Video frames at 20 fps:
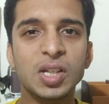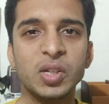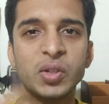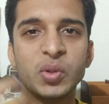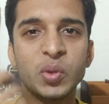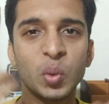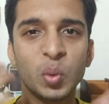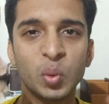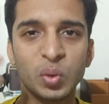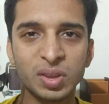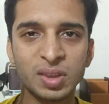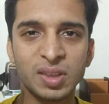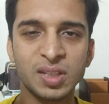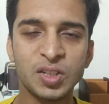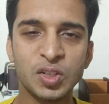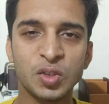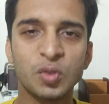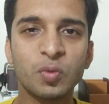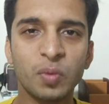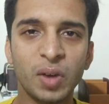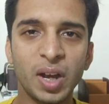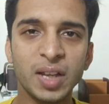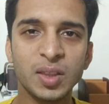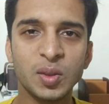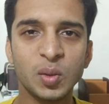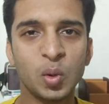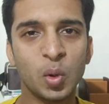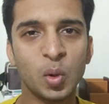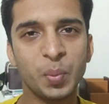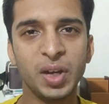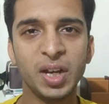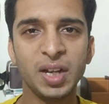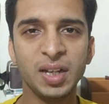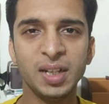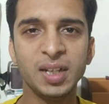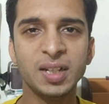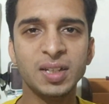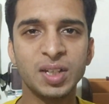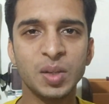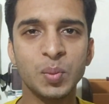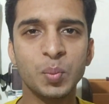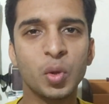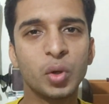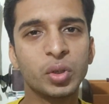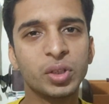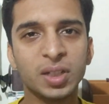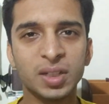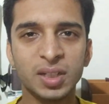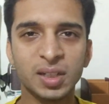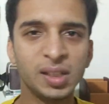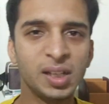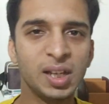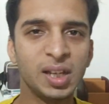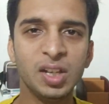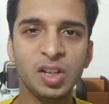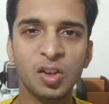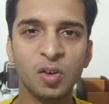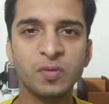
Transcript: So this is why the copywriting is important in any